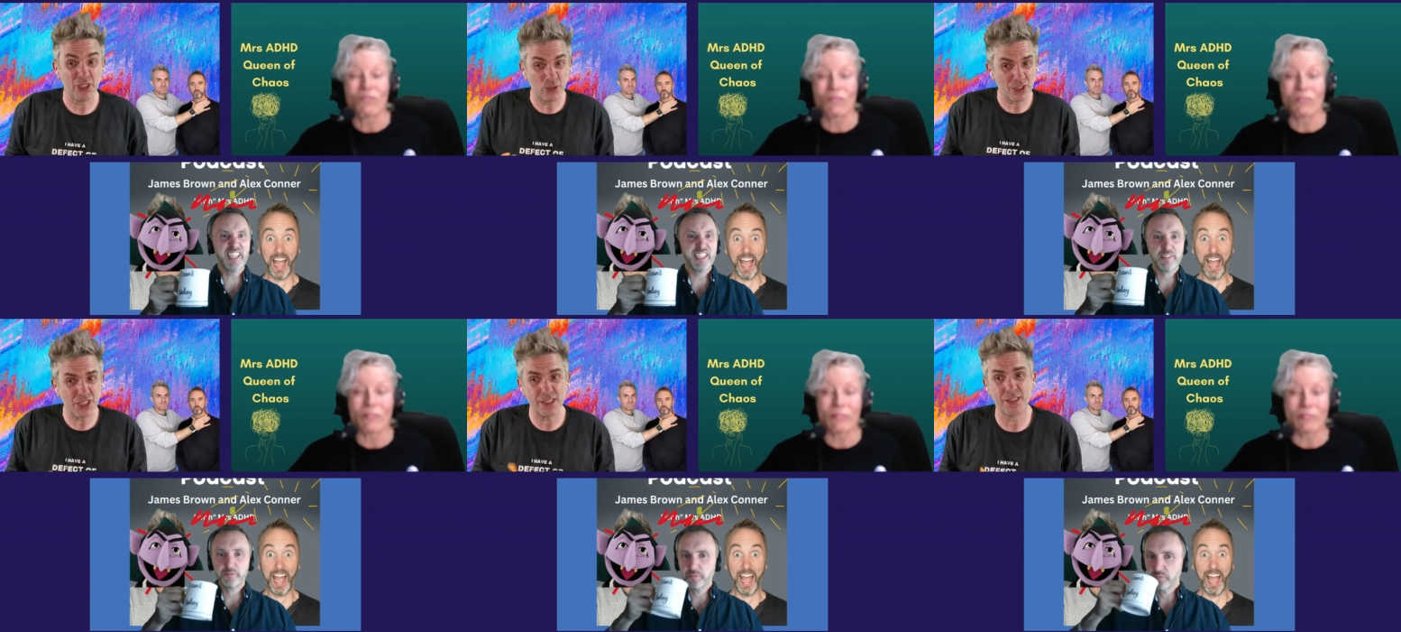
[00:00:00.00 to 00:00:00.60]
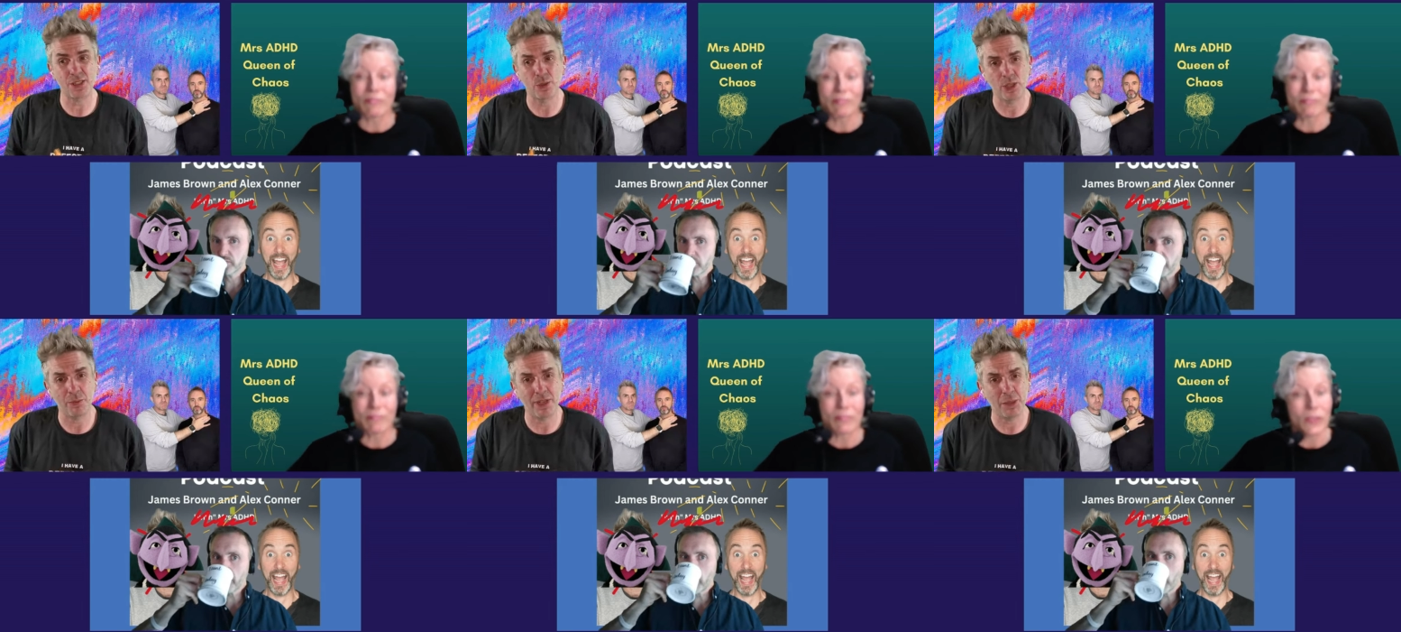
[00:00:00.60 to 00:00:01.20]
Speaker 1: put your shitty
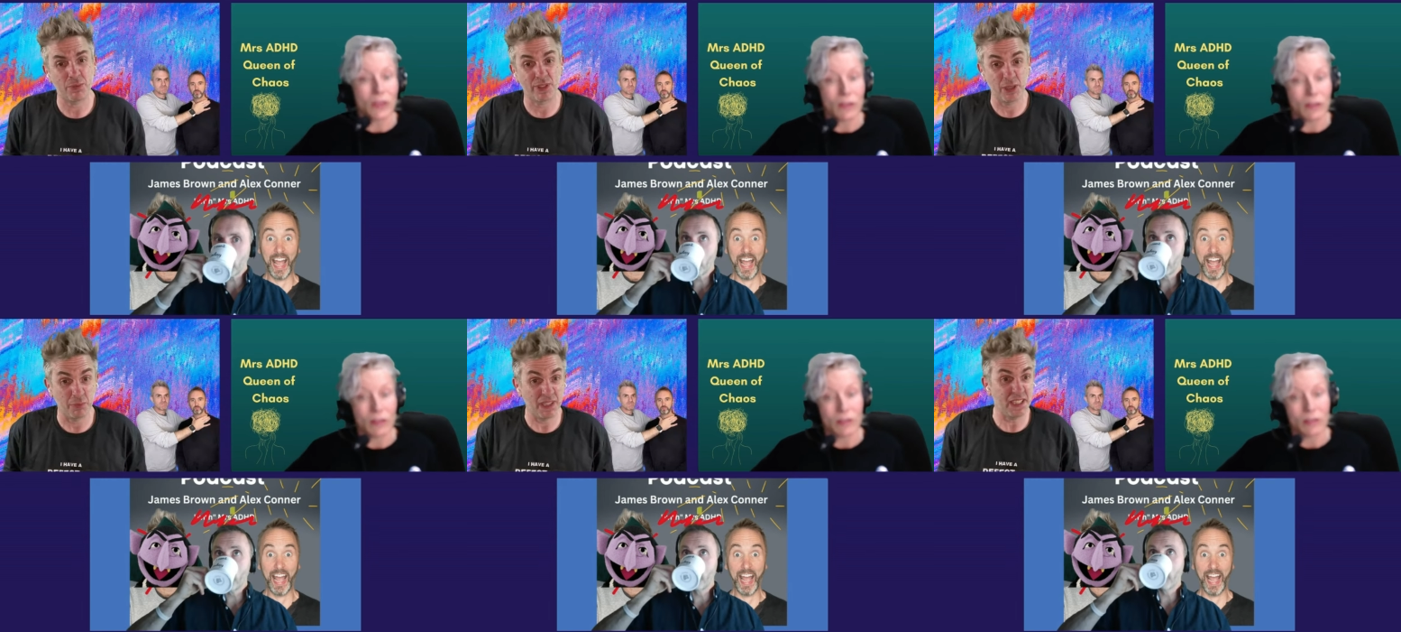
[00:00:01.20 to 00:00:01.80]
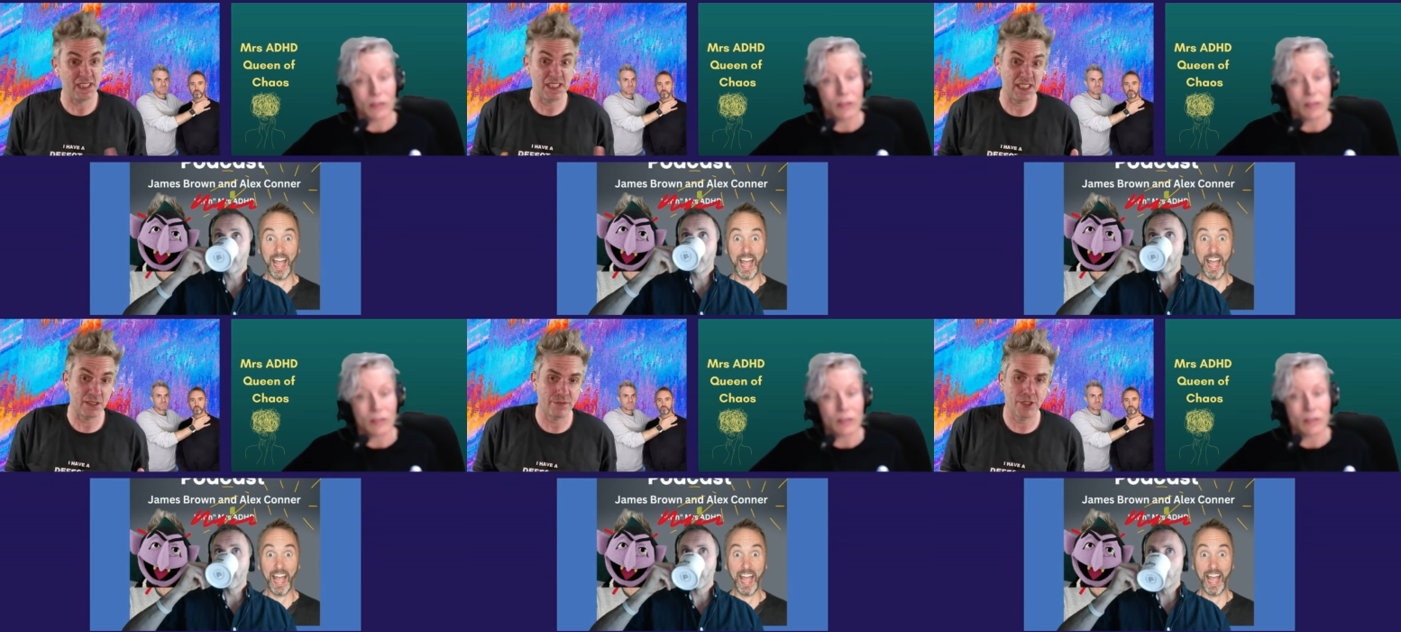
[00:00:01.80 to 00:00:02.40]
toilet paper in a bin
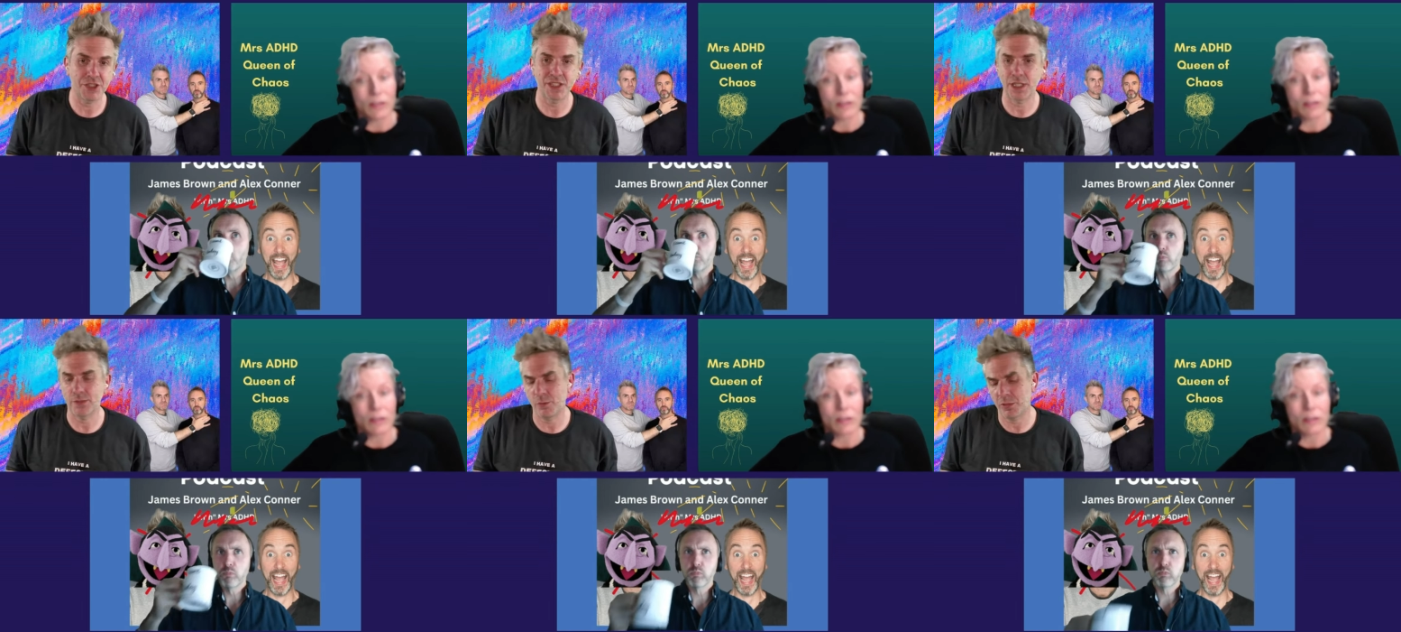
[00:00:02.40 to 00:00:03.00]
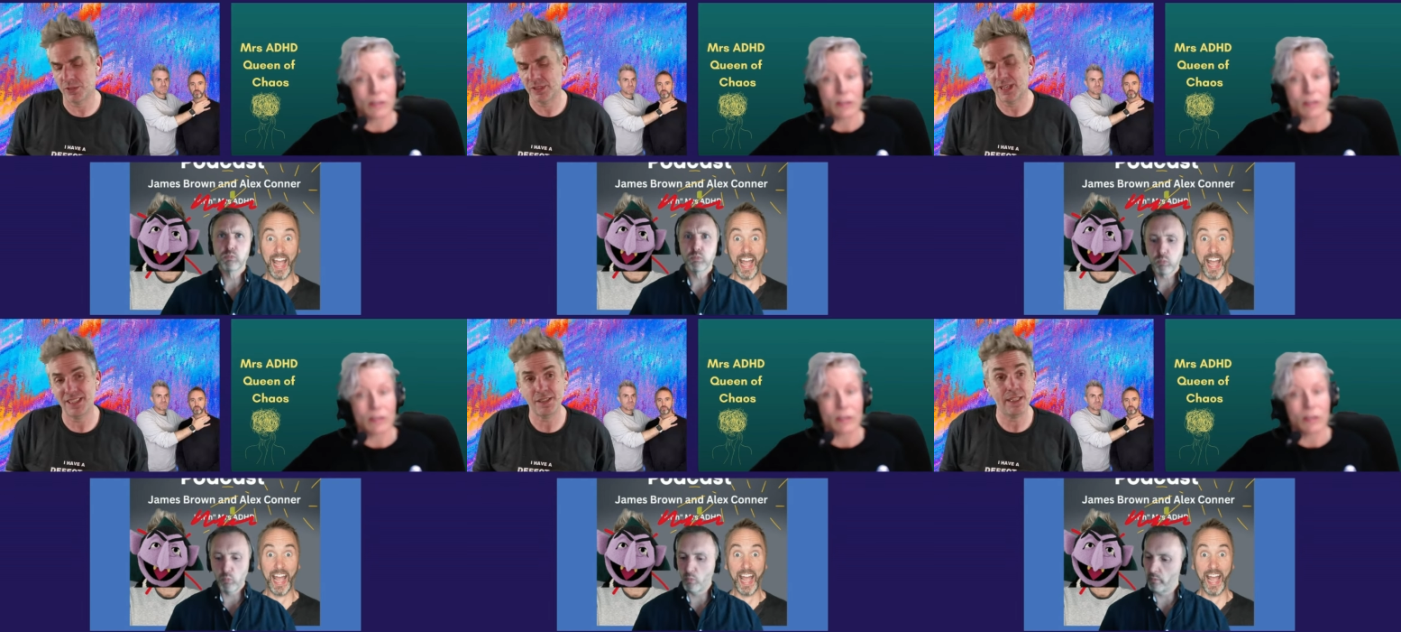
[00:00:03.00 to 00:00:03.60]
instead of flushing it of a
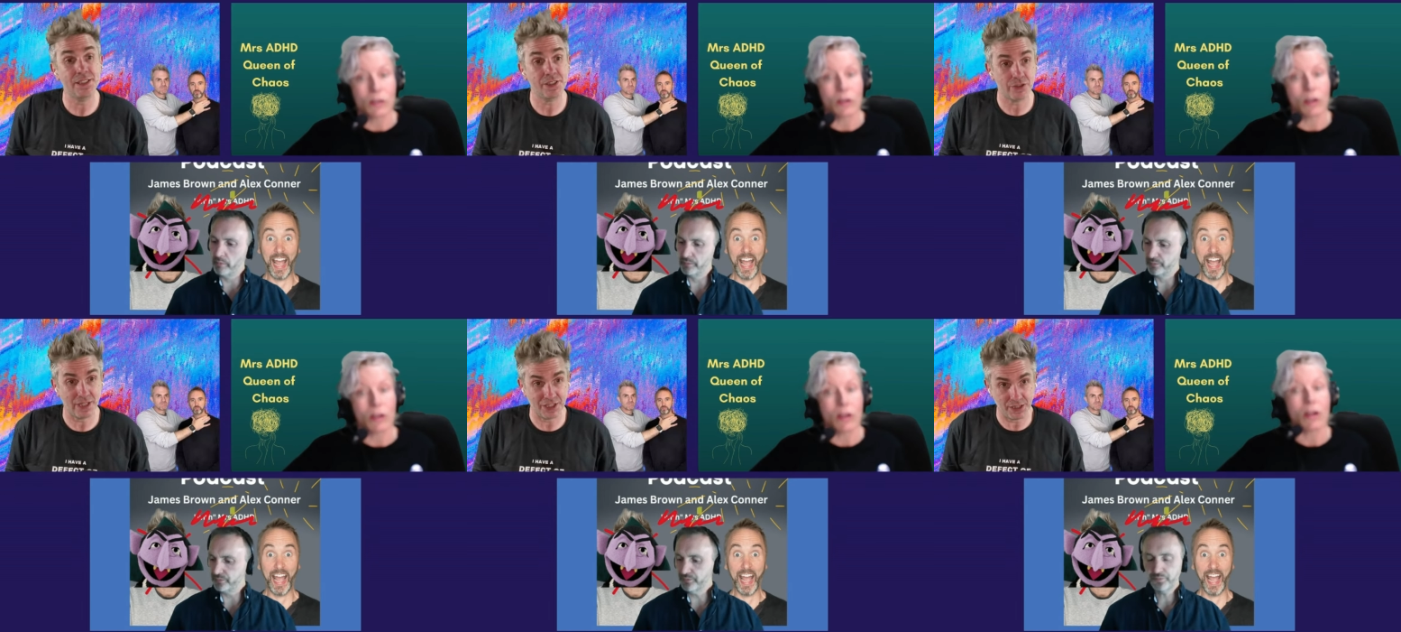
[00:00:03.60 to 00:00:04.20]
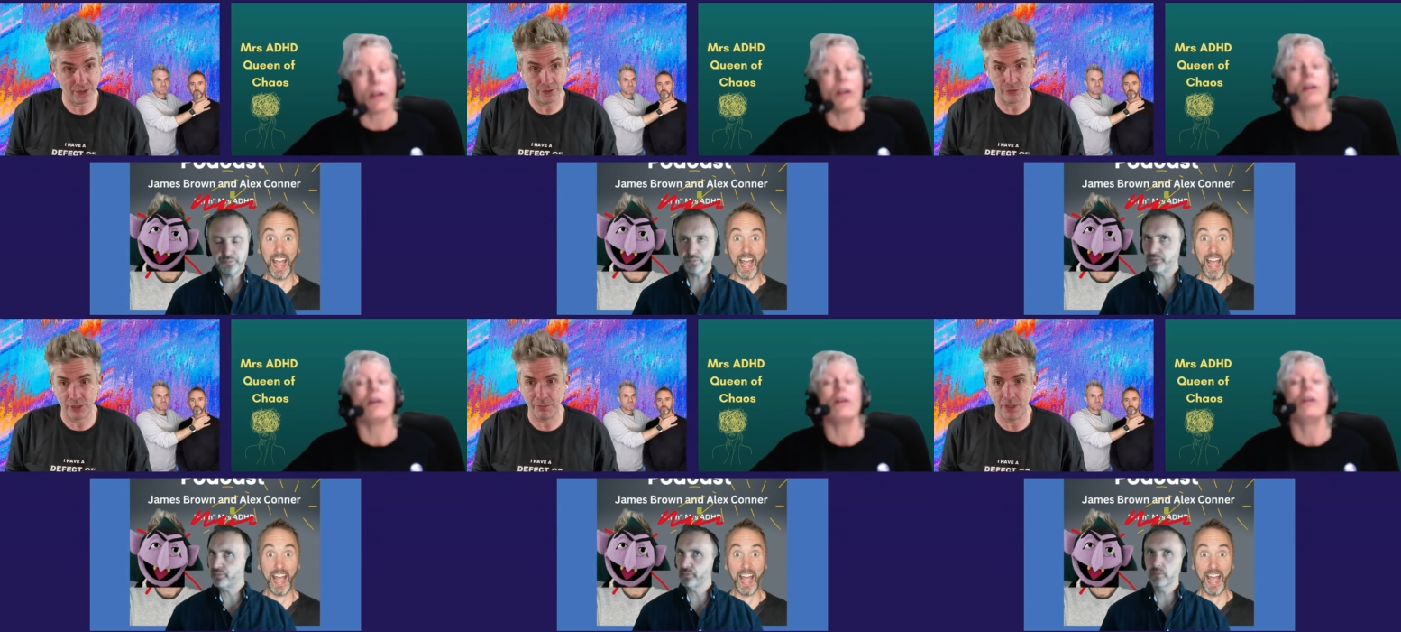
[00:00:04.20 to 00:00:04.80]
podcast, mm. is a tragedy in
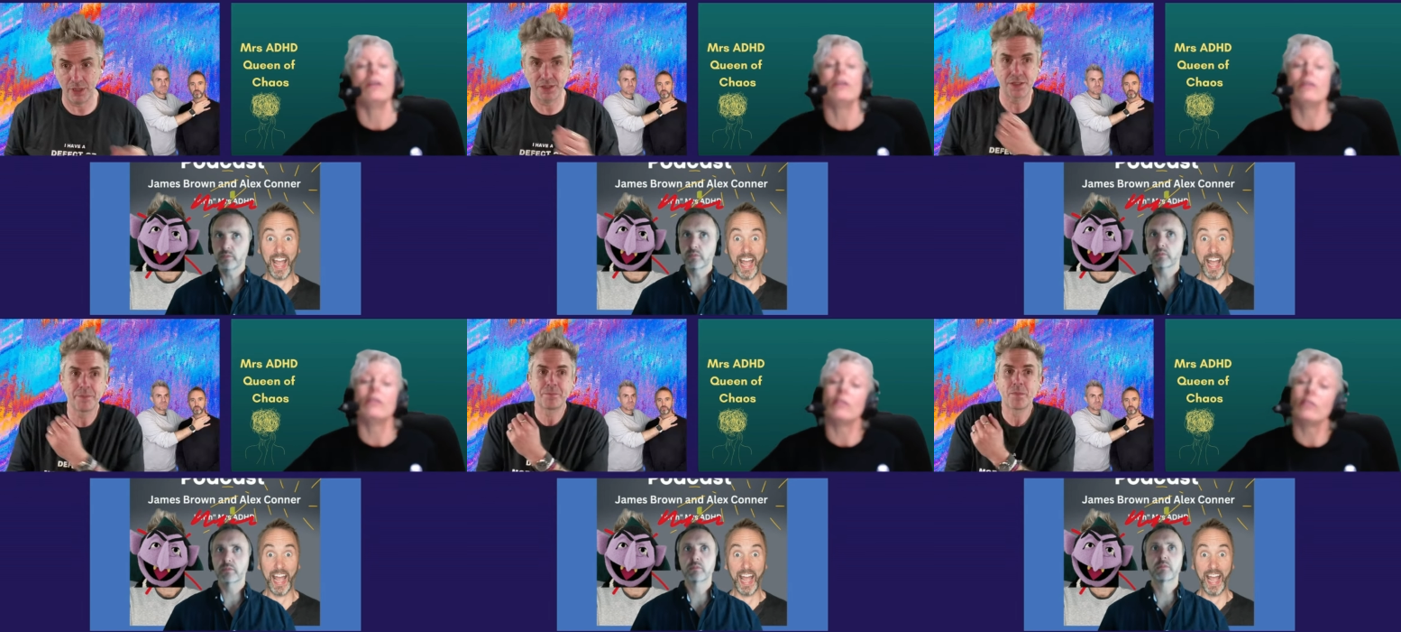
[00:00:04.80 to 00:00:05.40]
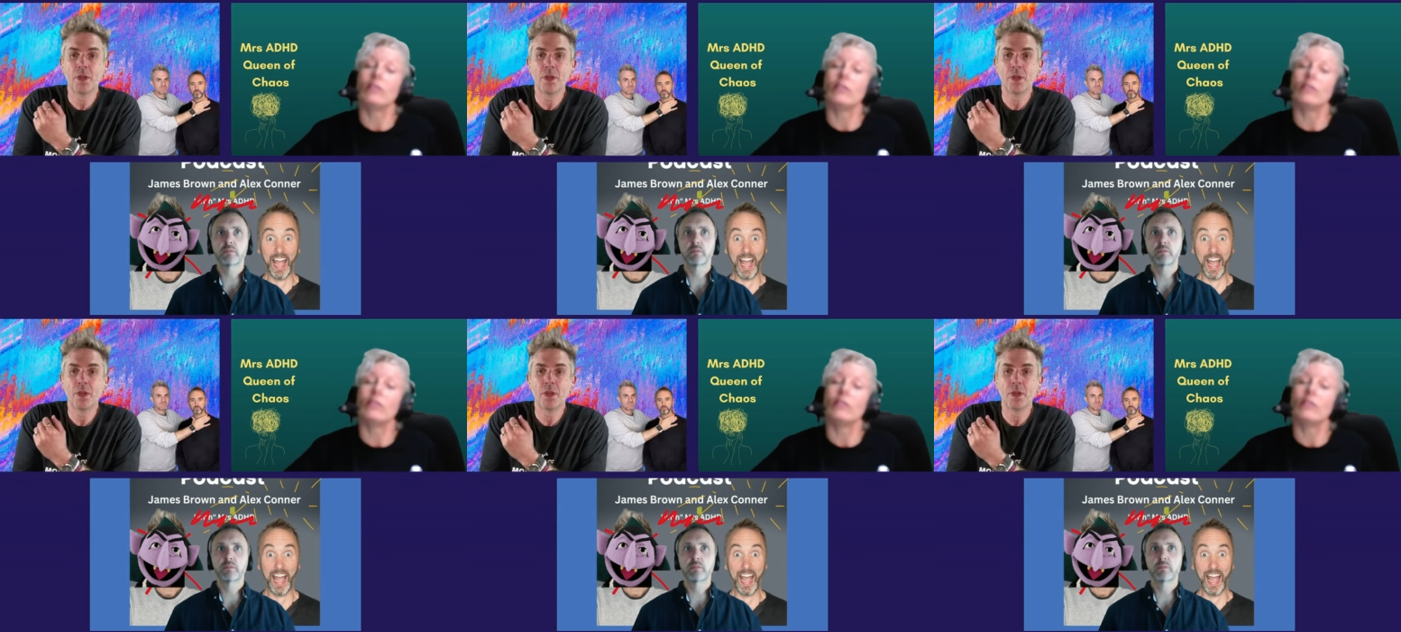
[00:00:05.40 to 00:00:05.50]
three parts.